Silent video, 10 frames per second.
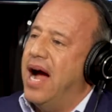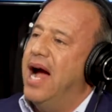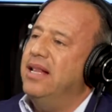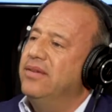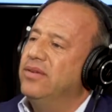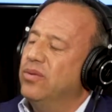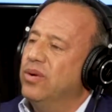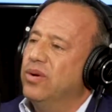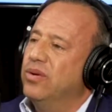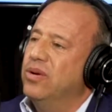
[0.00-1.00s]
I live in a
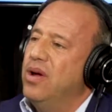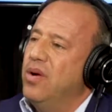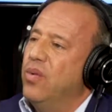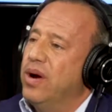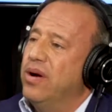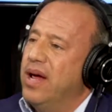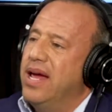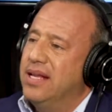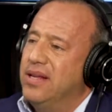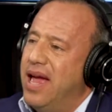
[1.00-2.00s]
world where
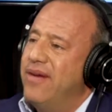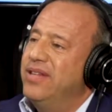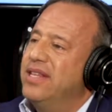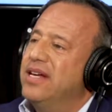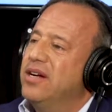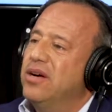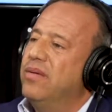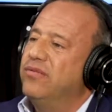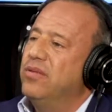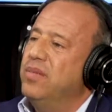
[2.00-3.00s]
it, everything can
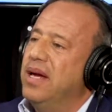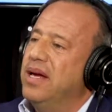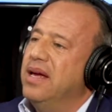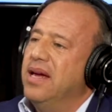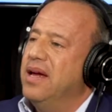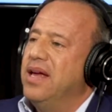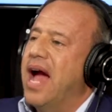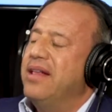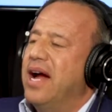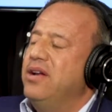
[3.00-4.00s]
come for me.
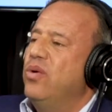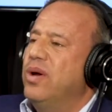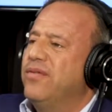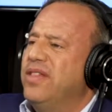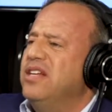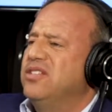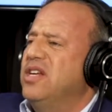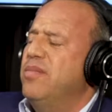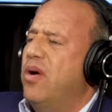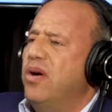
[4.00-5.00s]
I, I know if things
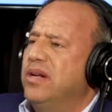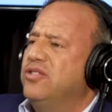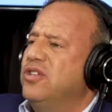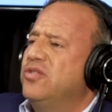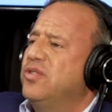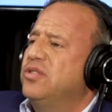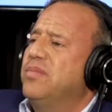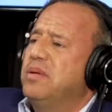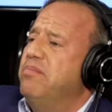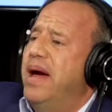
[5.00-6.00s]
seem hard, it's just for
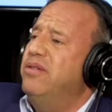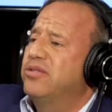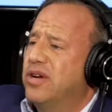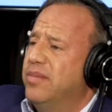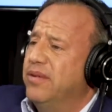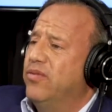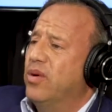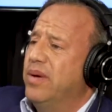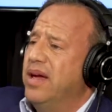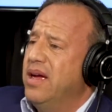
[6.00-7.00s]
something better's coming for
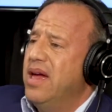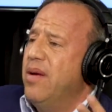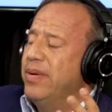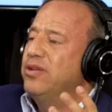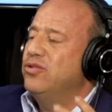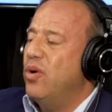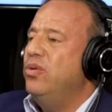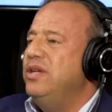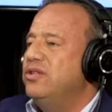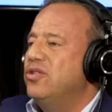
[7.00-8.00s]
me. But there's
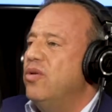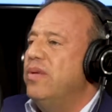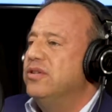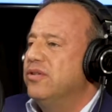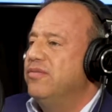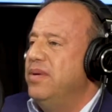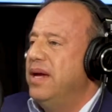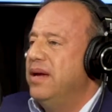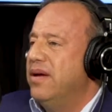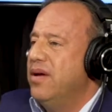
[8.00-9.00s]
only so much of
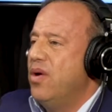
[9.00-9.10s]
me.